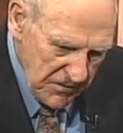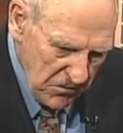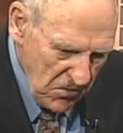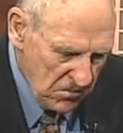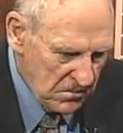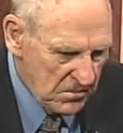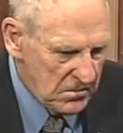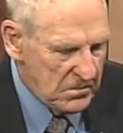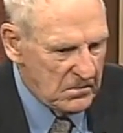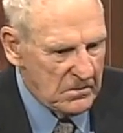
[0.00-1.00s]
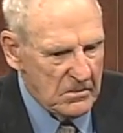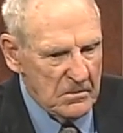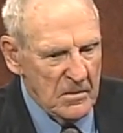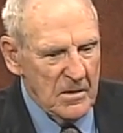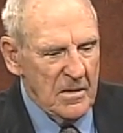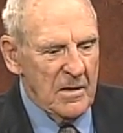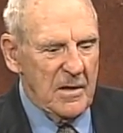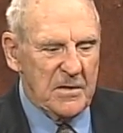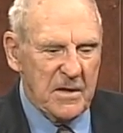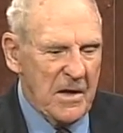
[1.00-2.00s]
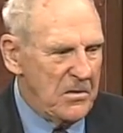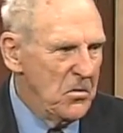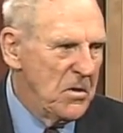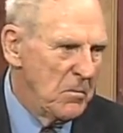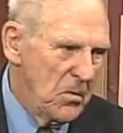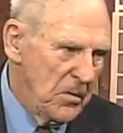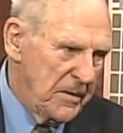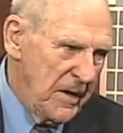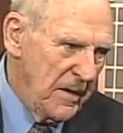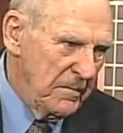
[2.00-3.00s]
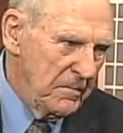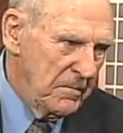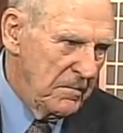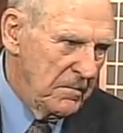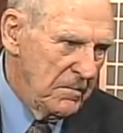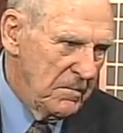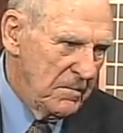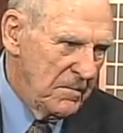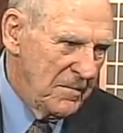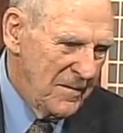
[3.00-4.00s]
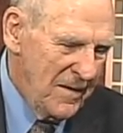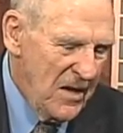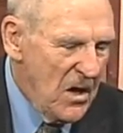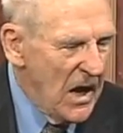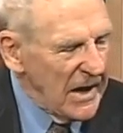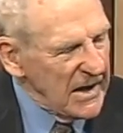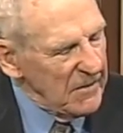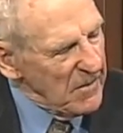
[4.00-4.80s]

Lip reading: the room. He said, I knew you blew it then. I came